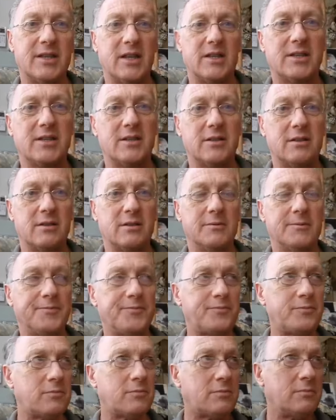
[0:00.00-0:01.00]
Dusted.
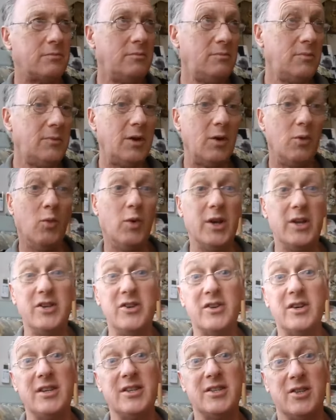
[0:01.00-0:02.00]
Well,
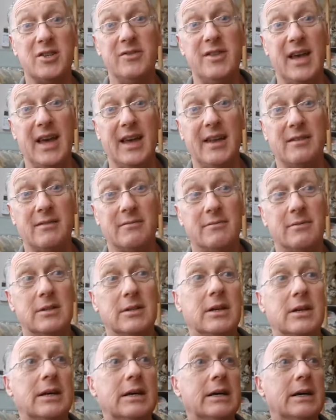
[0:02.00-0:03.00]
you can do that.
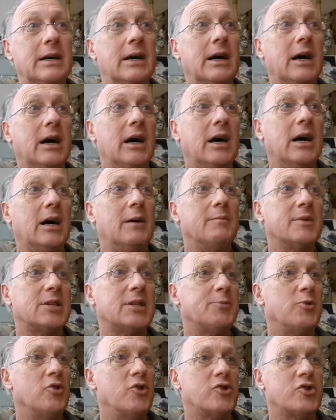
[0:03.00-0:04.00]

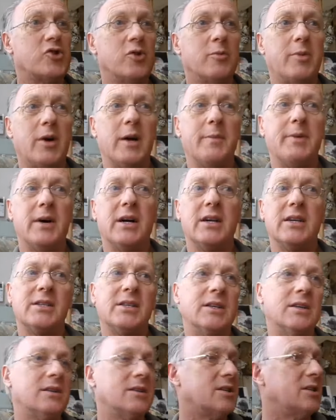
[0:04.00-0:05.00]
Spiritual
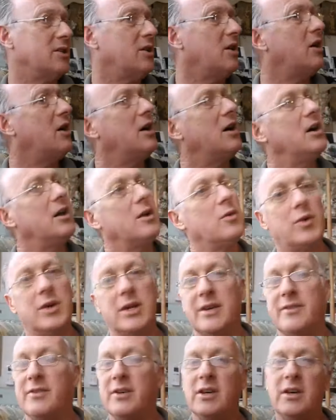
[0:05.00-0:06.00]
bypassing, denial,
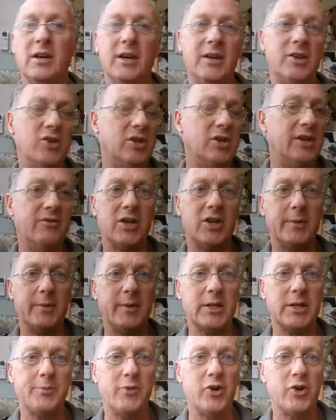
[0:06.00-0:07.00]
whatever, and you're never going to
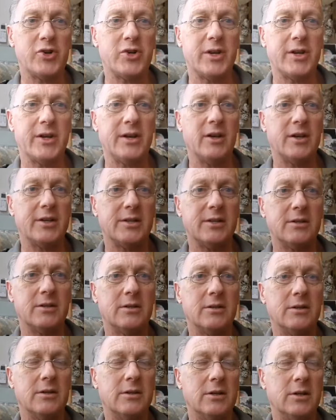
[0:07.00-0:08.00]
be spiritually
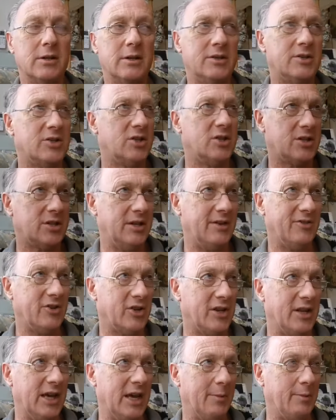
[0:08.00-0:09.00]
enlightened. It's just never
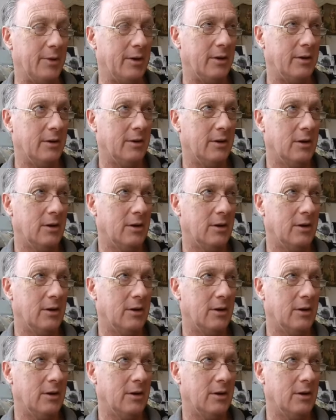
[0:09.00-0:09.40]
going to happen.